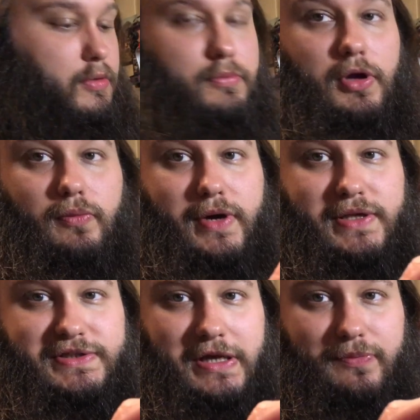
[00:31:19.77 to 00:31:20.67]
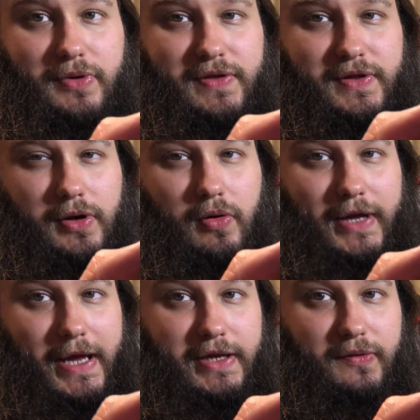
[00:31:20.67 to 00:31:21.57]
But we ended up with an
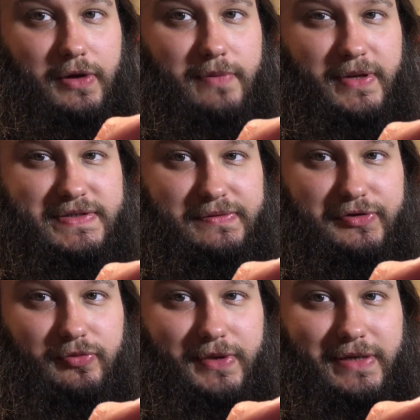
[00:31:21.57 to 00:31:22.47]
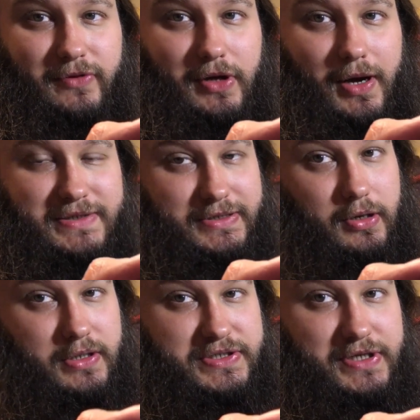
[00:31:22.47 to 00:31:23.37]
okay crimp. It's a little bit of an
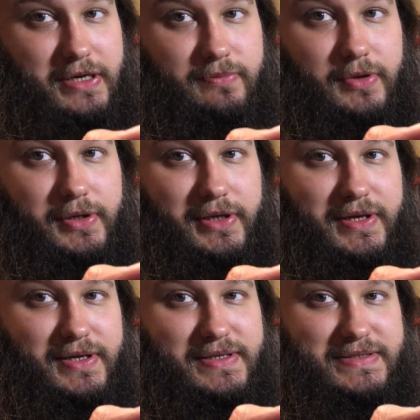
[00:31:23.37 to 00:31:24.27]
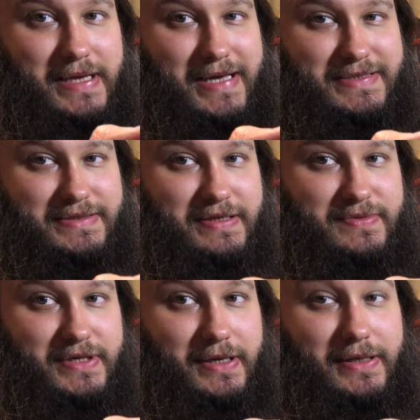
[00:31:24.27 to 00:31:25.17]
octagon shape, but it is nice and deep
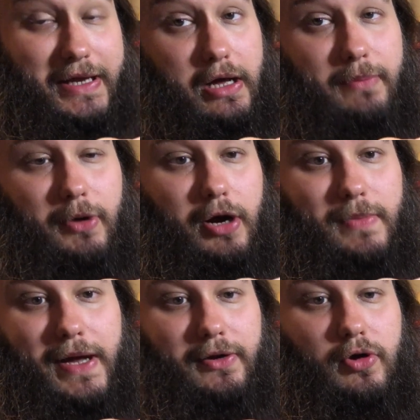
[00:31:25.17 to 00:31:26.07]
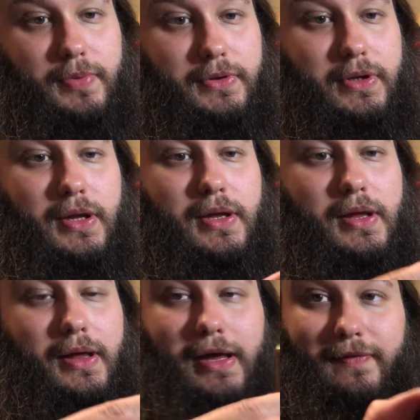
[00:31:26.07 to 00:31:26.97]
set. Cannot pop back open,
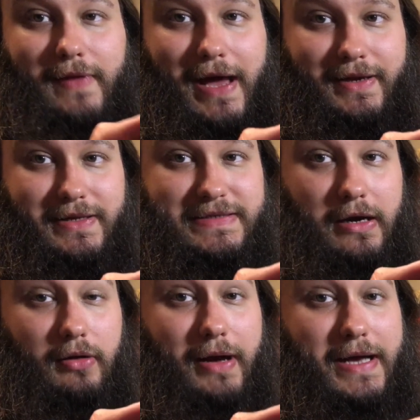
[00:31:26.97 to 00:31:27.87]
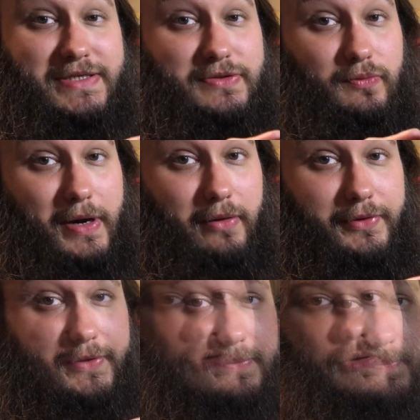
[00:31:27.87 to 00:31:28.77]
and that is our last
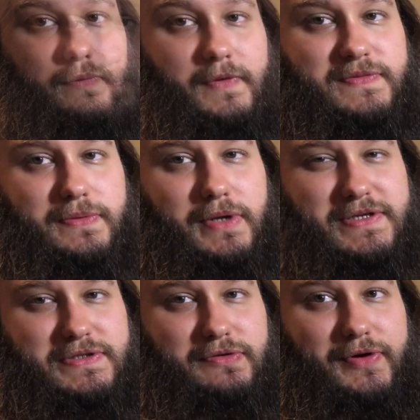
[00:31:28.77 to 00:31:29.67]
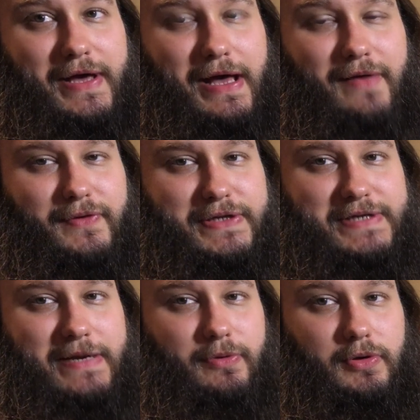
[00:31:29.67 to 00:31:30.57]
round. And this one doesn't really have any
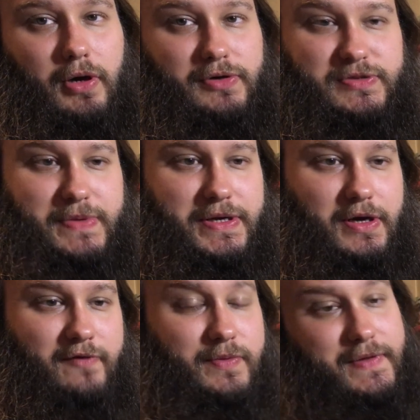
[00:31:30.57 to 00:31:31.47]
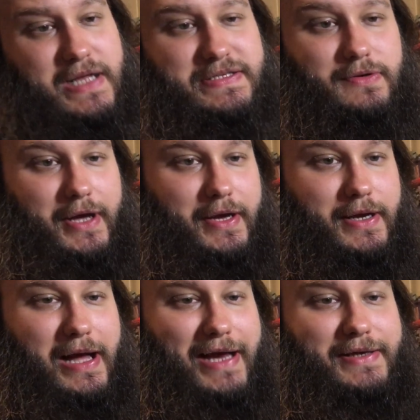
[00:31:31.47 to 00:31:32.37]
taper at all to speak of, but that's
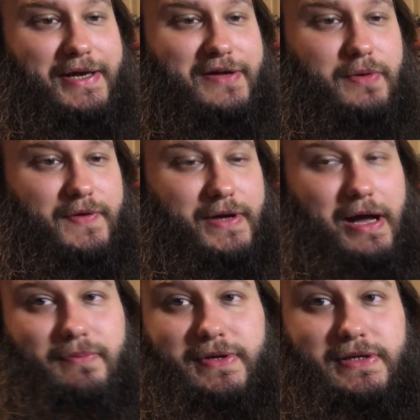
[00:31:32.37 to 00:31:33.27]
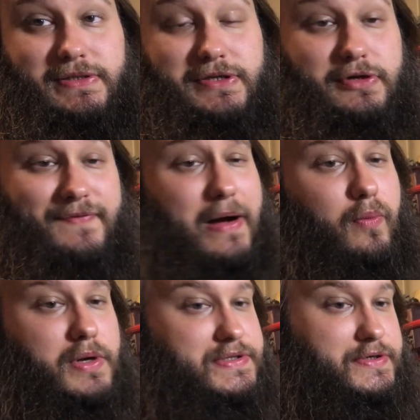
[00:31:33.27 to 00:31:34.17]
okay. I can hit it with a GOT BN2 if I
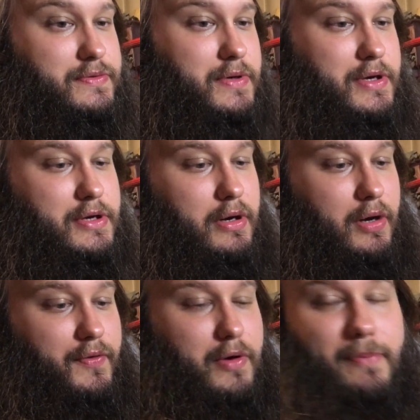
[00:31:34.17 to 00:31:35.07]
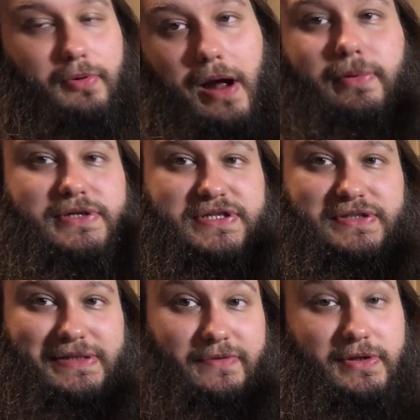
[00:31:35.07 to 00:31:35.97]
want to, although I'll probably
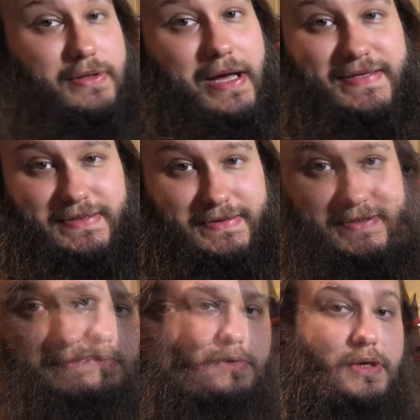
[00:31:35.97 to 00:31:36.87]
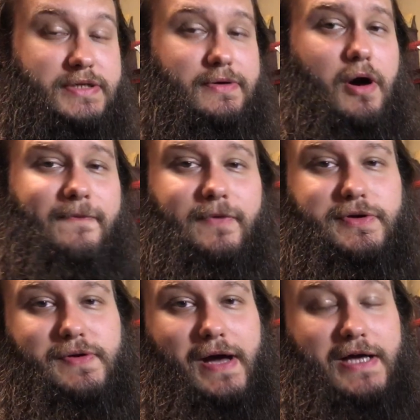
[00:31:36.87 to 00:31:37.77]
just leave it as is. So hopefully
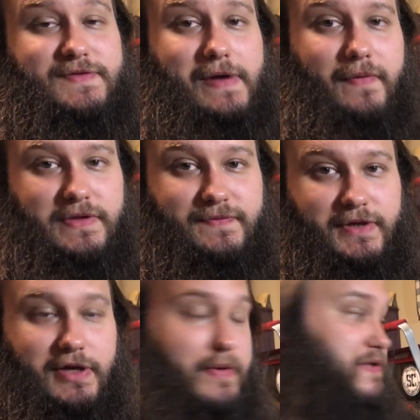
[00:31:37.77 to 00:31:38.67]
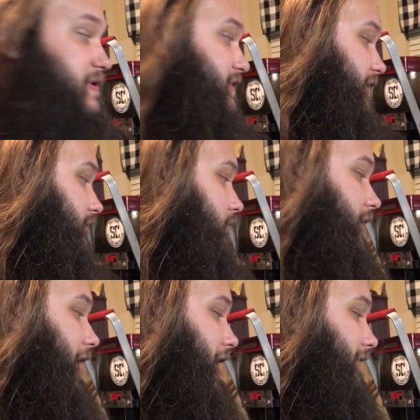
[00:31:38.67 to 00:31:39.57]
you guys found this video interesting.
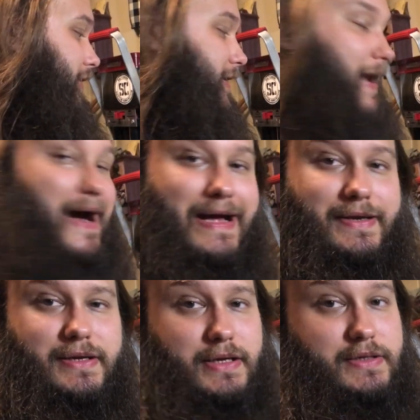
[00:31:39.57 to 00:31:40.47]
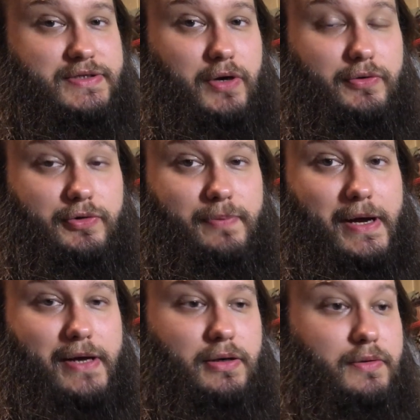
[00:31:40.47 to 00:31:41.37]
We have 9 in total to
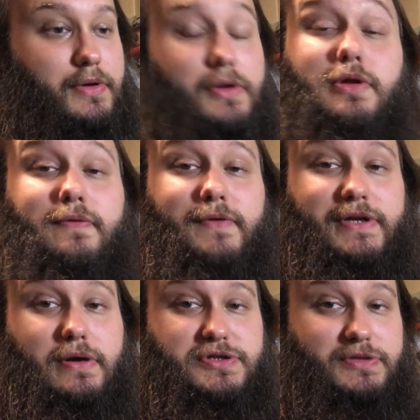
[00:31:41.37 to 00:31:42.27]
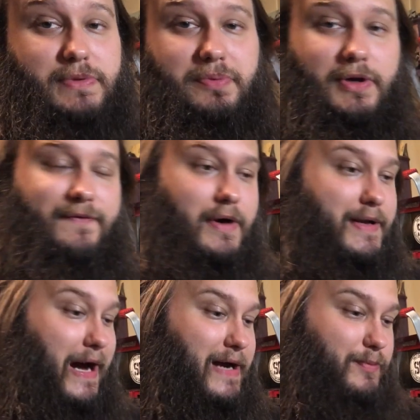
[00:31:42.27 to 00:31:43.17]
pattern. Video should be pretty
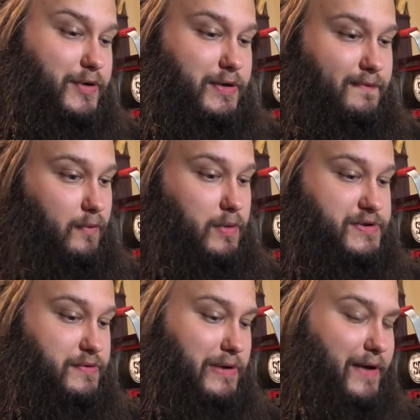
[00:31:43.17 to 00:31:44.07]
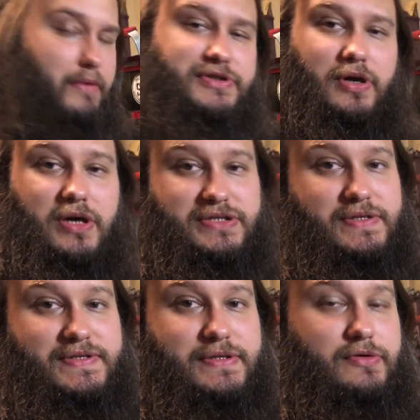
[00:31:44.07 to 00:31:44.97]
fun. I am looking forward to it. I know Josh
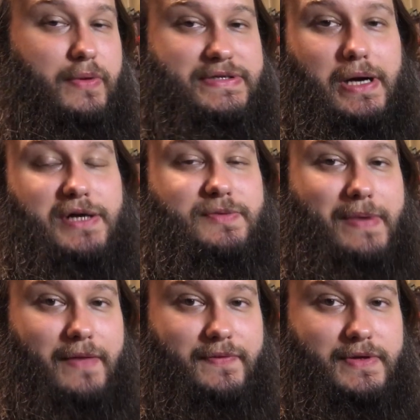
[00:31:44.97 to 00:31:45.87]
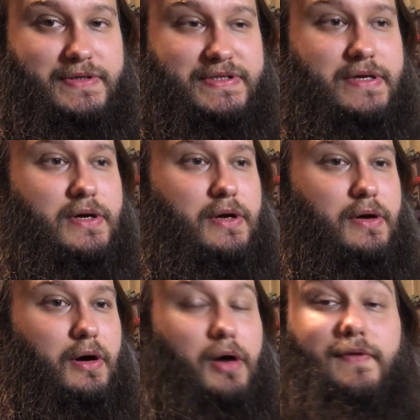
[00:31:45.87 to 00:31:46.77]
is too. We talked about this
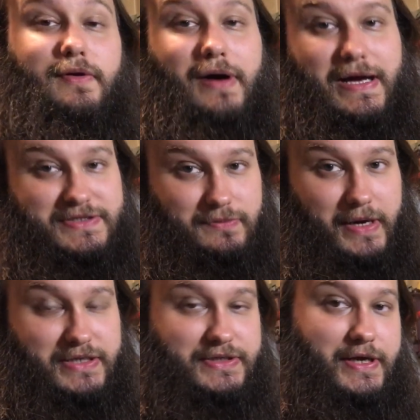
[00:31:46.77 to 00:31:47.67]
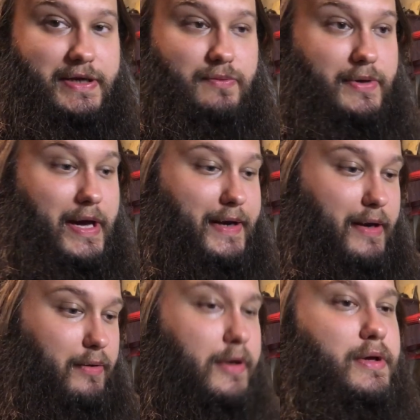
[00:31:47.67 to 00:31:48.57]
on the last range day we had out.